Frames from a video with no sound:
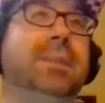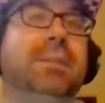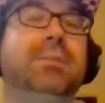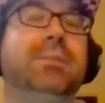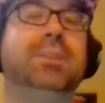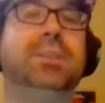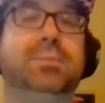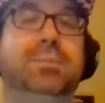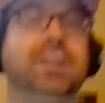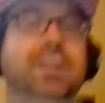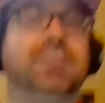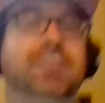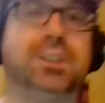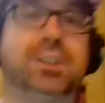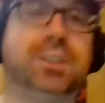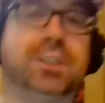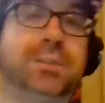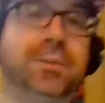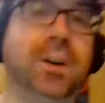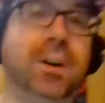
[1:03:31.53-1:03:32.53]
It was
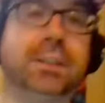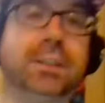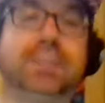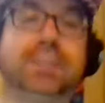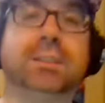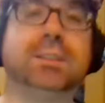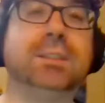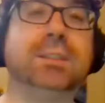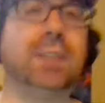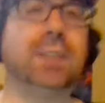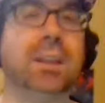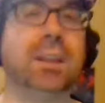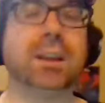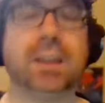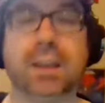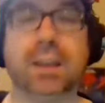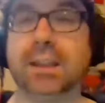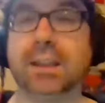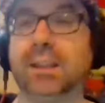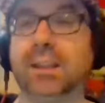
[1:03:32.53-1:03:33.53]
just fun because, like,
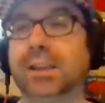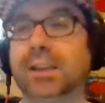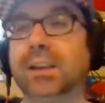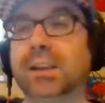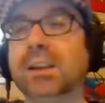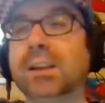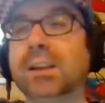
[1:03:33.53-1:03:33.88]
again, like,